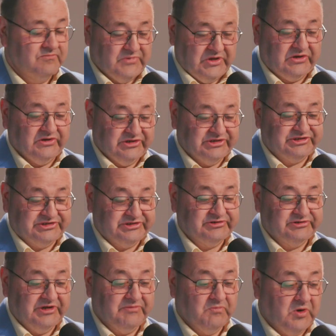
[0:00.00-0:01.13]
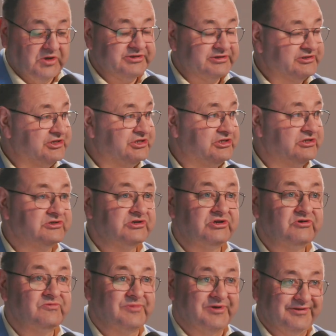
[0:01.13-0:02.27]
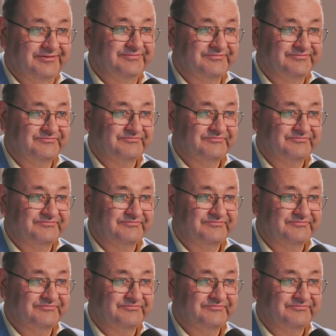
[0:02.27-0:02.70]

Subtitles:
because model is still human.